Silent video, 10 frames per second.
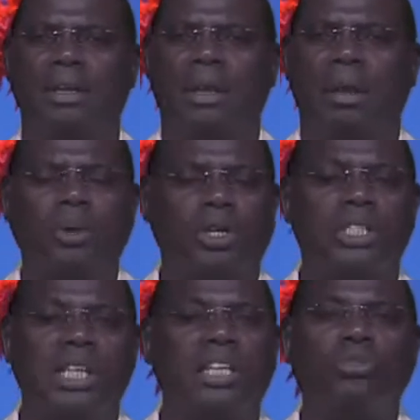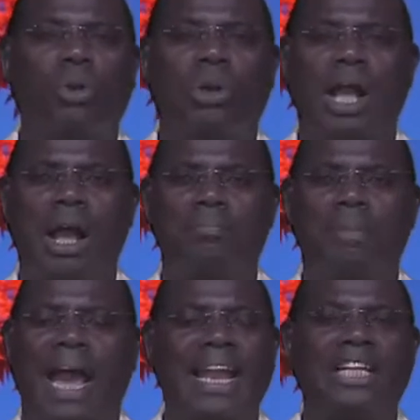Because things will come
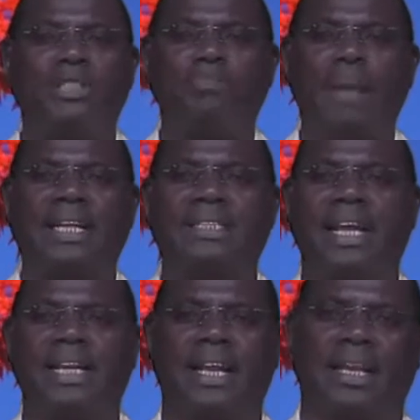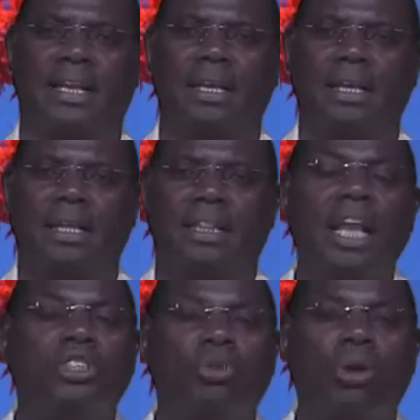unexpectedly.
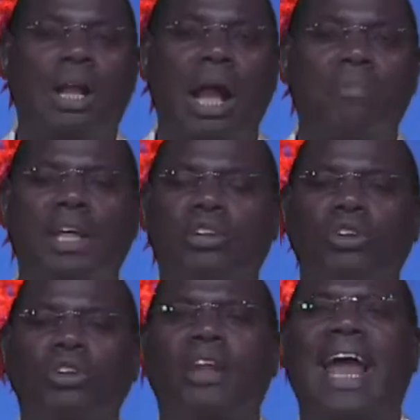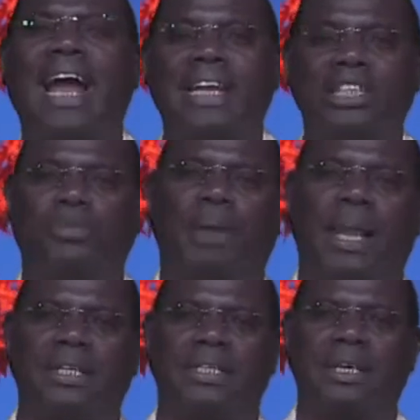Things will come that you did not
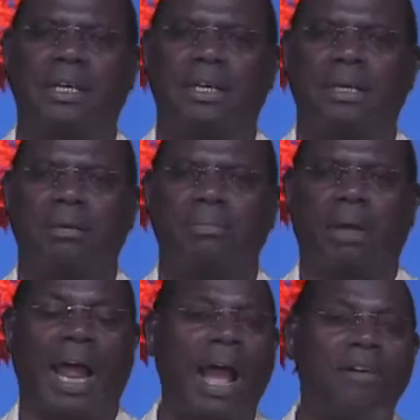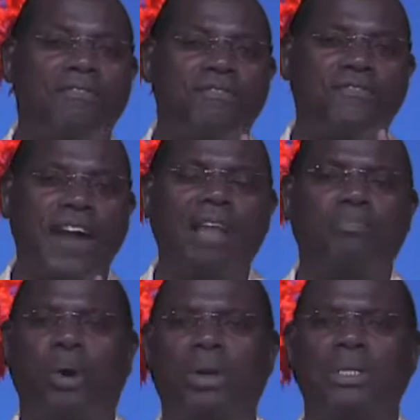anticipate. But I have 5
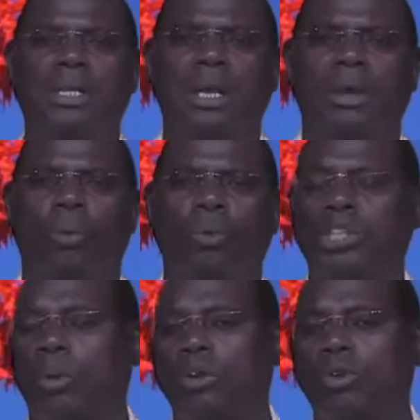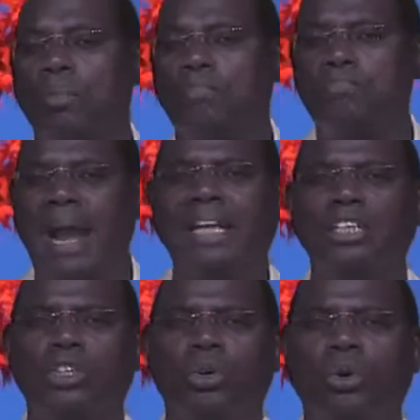points which I want to
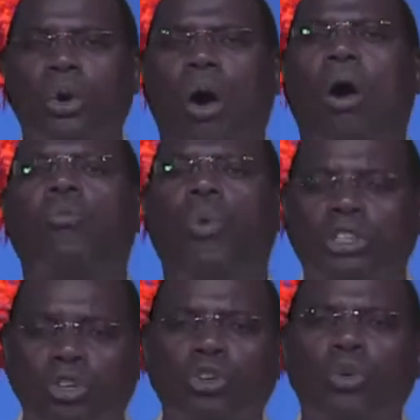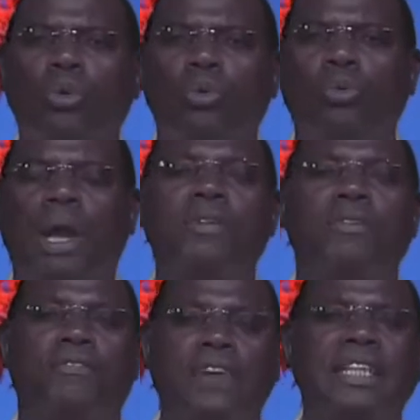remind you of what to do when you
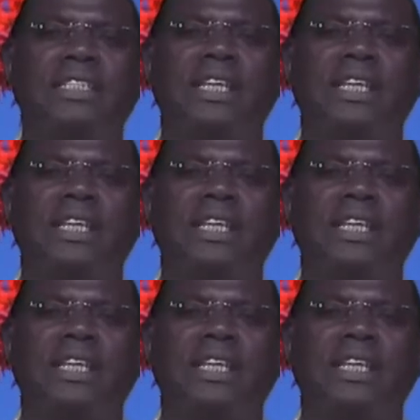face the